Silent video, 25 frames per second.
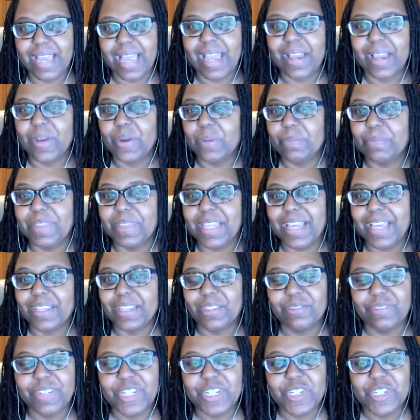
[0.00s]
I hope that
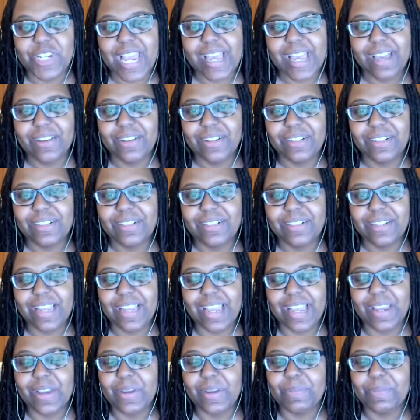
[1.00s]
you'll reach out.
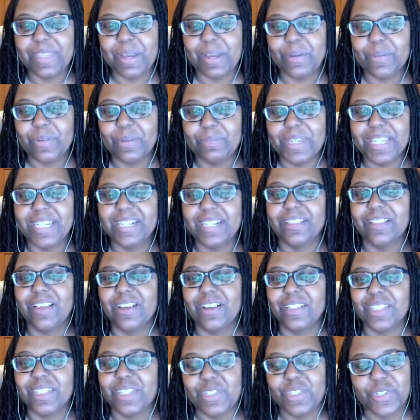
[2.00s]
I hope that we'll meet
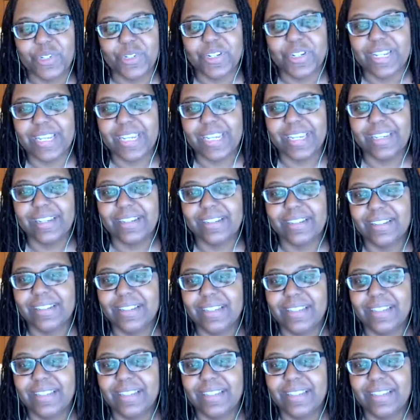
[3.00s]
along the journey,